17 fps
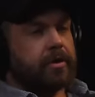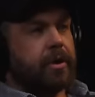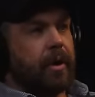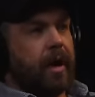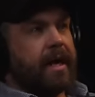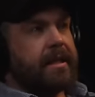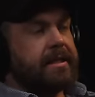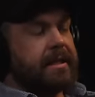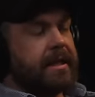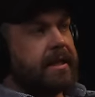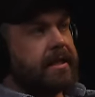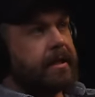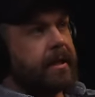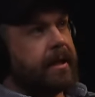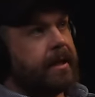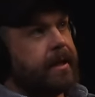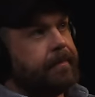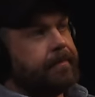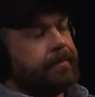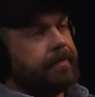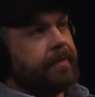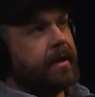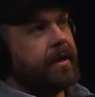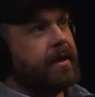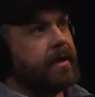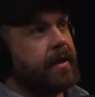So I did, um,
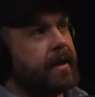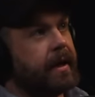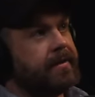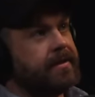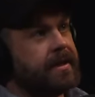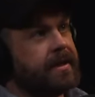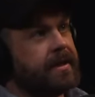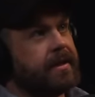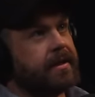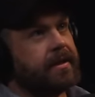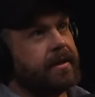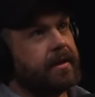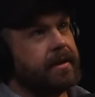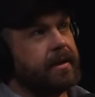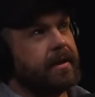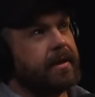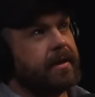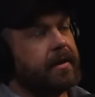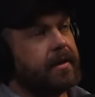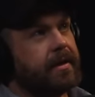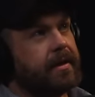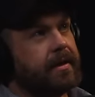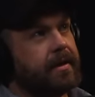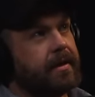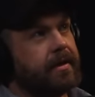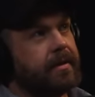I did, uh,
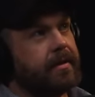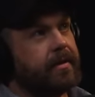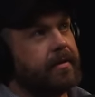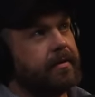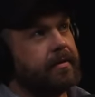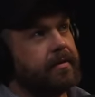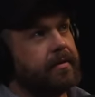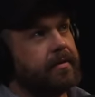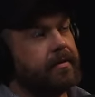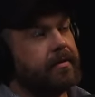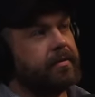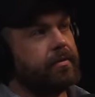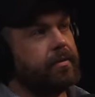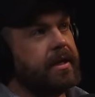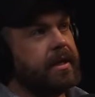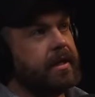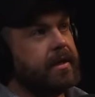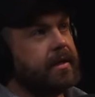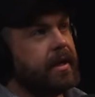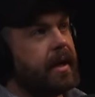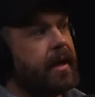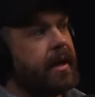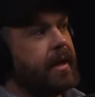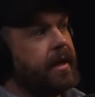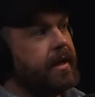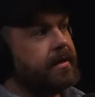three
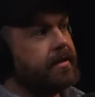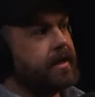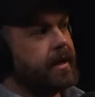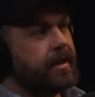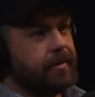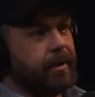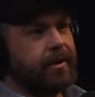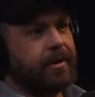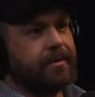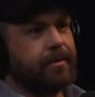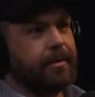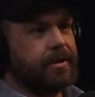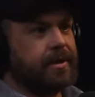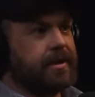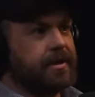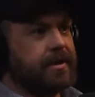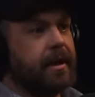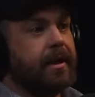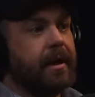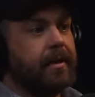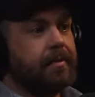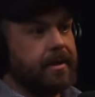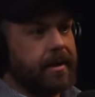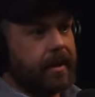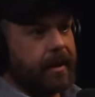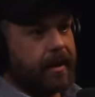Yahe ceremonies, which is
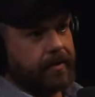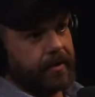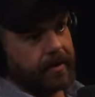Colombian and